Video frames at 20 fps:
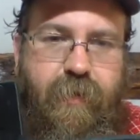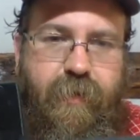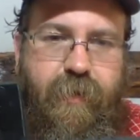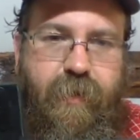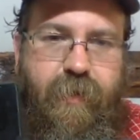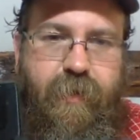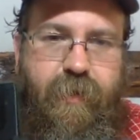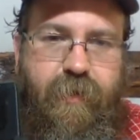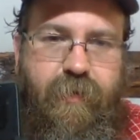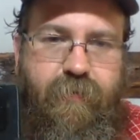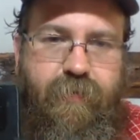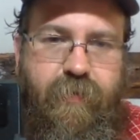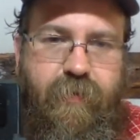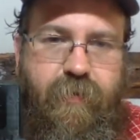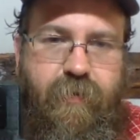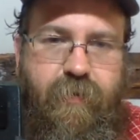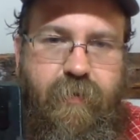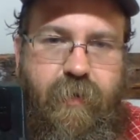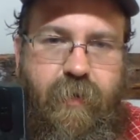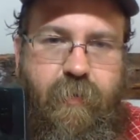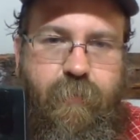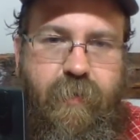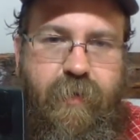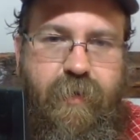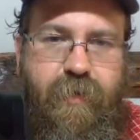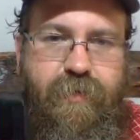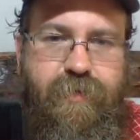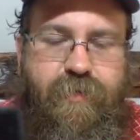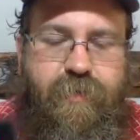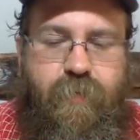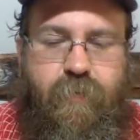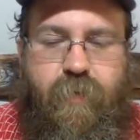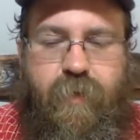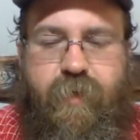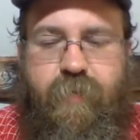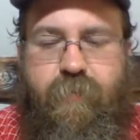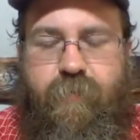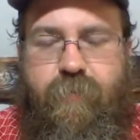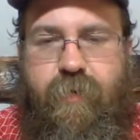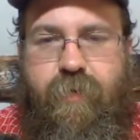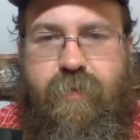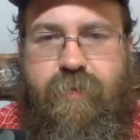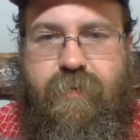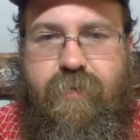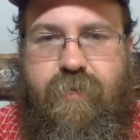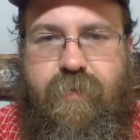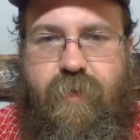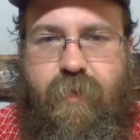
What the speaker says: end of your ammunition ramp because